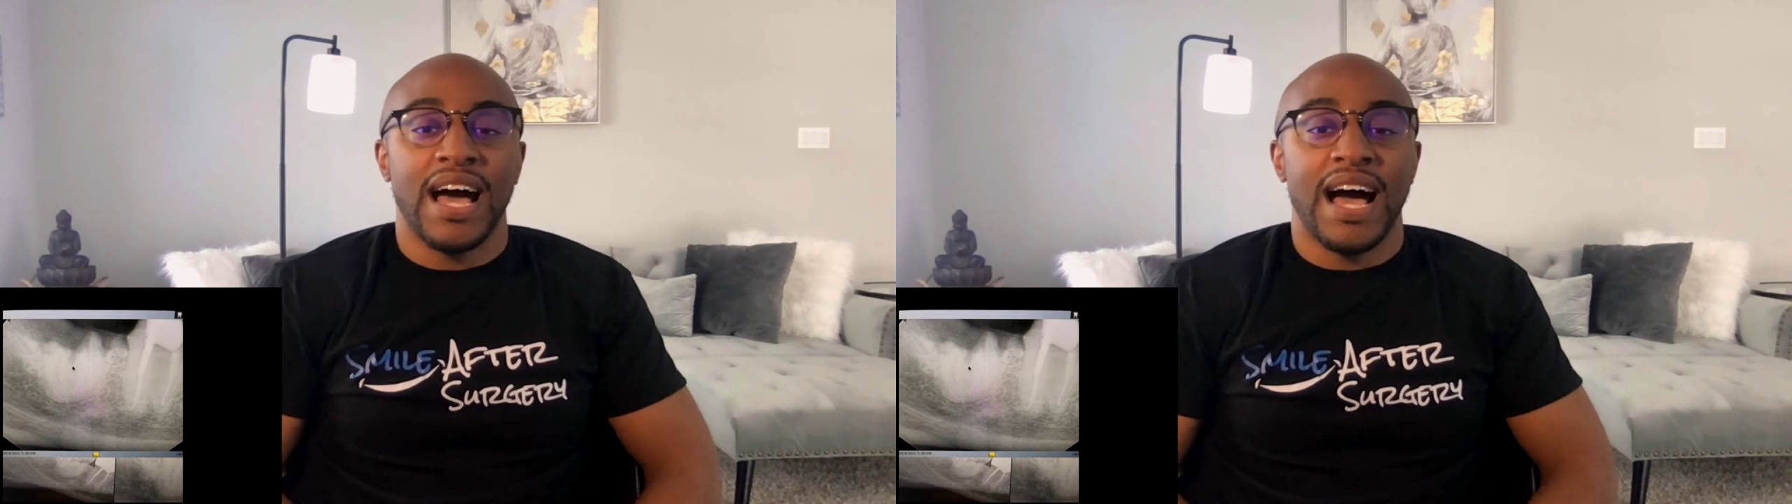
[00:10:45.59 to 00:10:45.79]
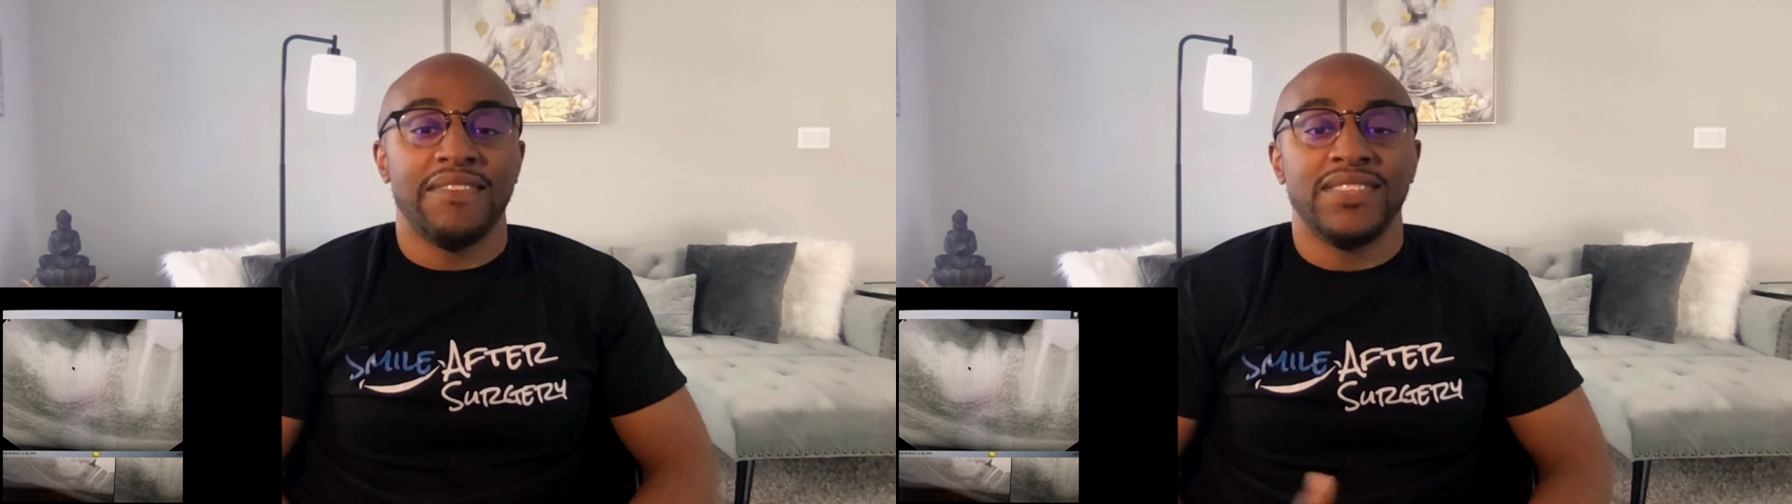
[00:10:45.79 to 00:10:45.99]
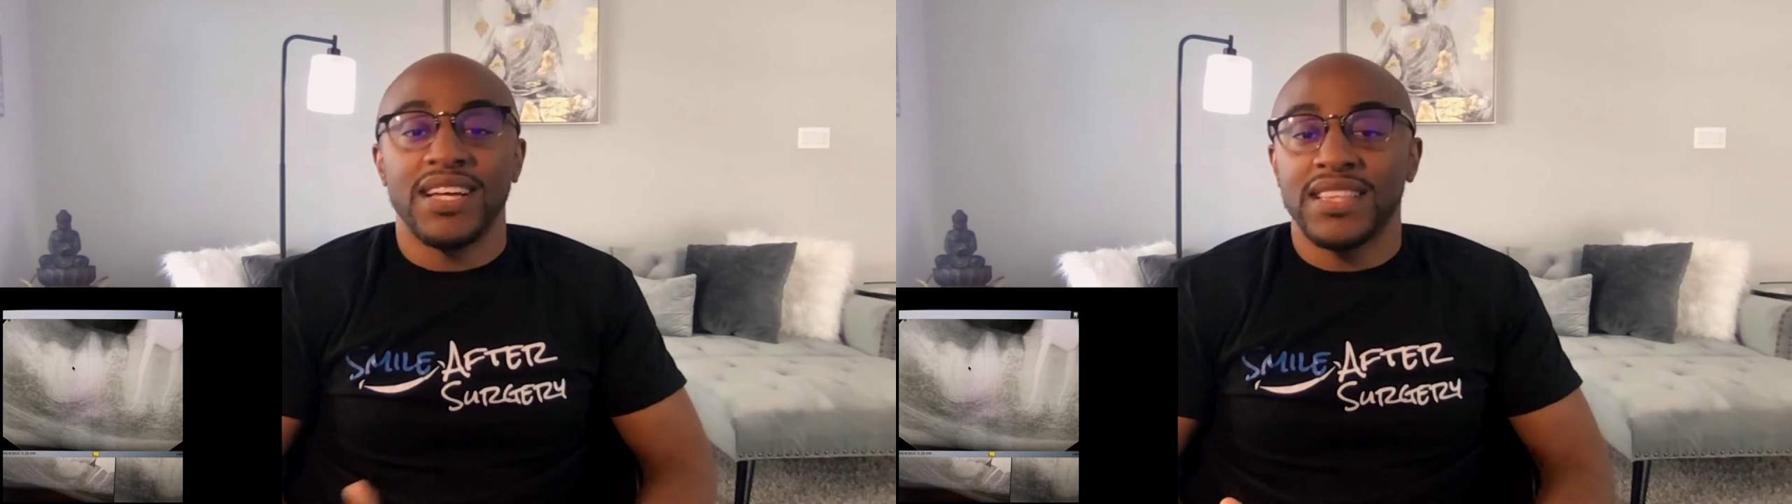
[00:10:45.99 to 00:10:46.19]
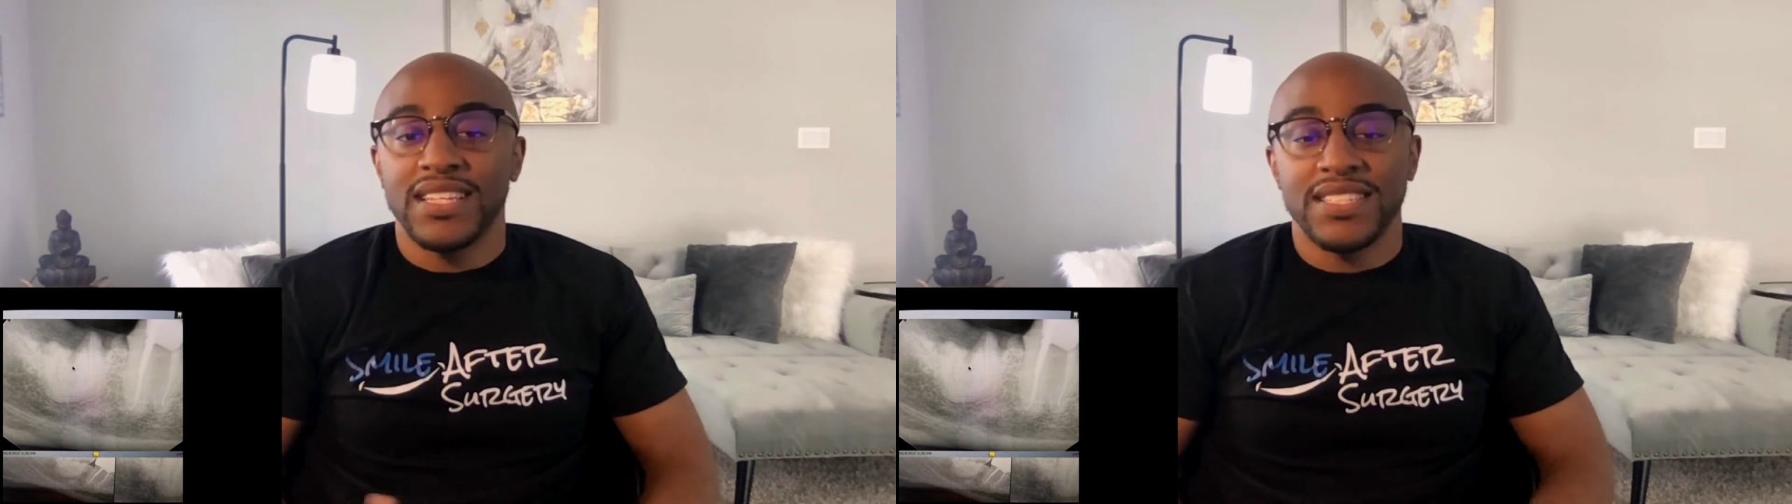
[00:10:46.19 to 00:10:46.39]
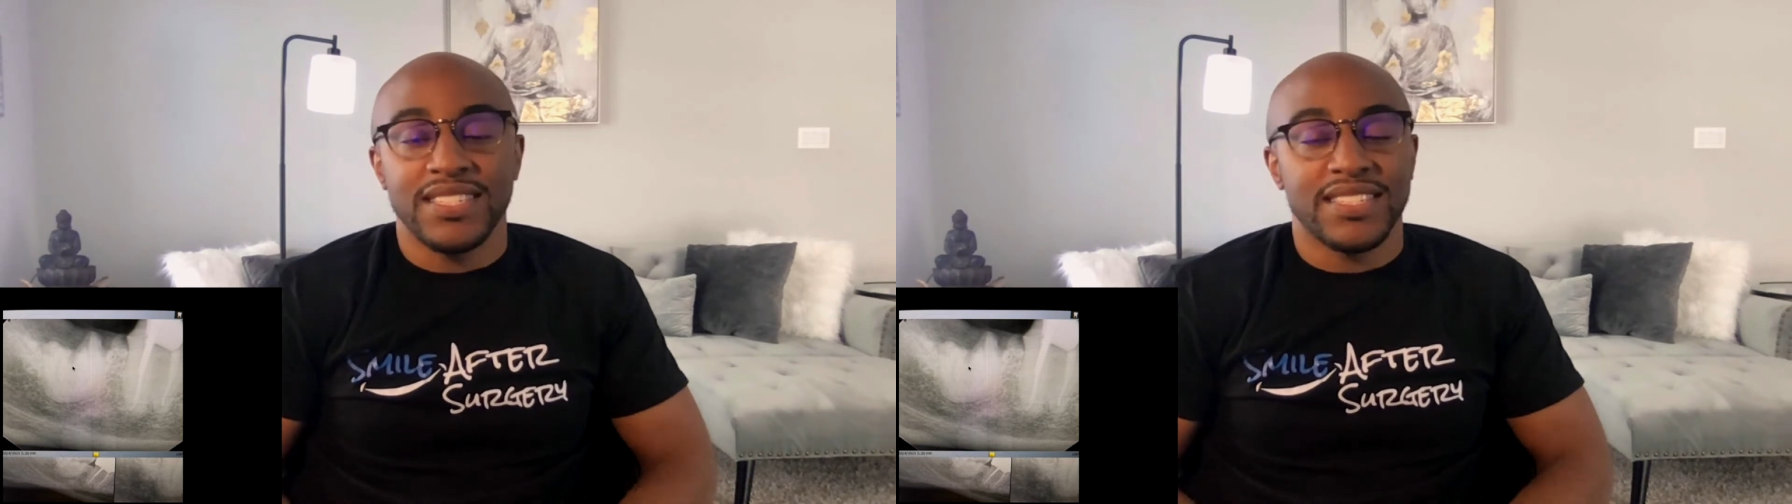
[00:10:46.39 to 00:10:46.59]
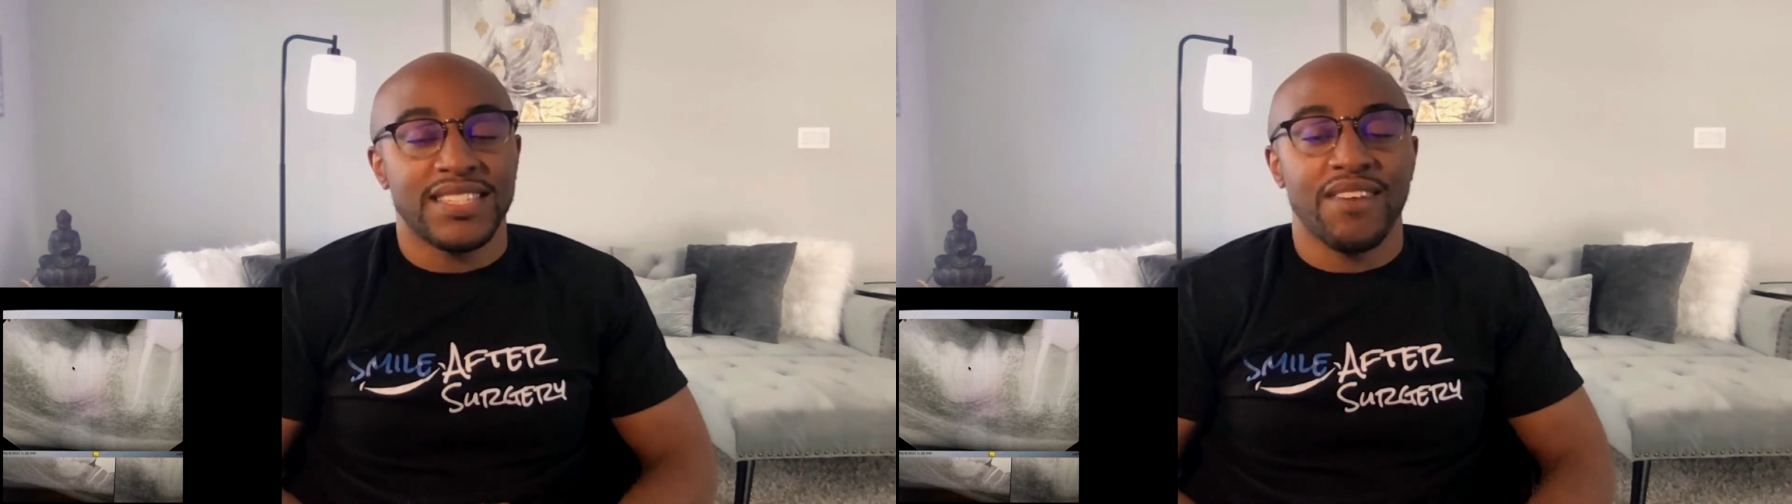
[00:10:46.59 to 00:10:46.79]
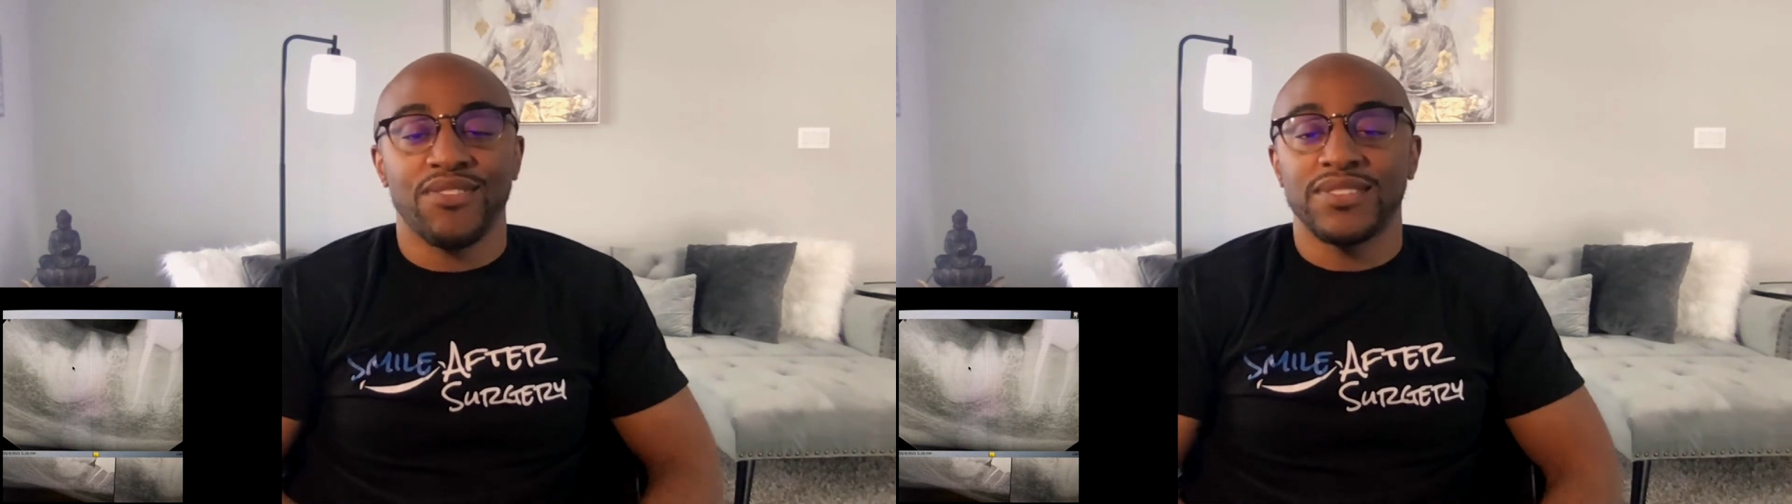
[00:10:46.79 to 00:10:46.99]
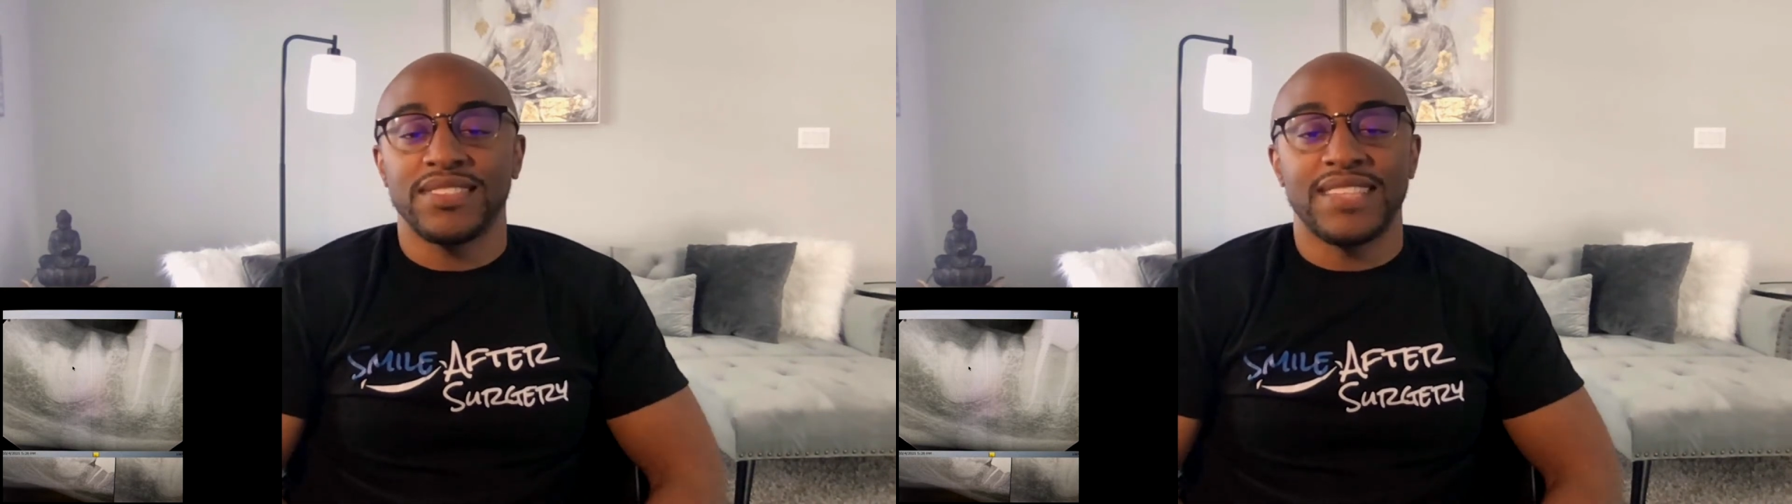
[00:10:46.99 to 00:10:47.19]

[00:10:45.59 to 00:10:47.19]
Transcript: I've done this several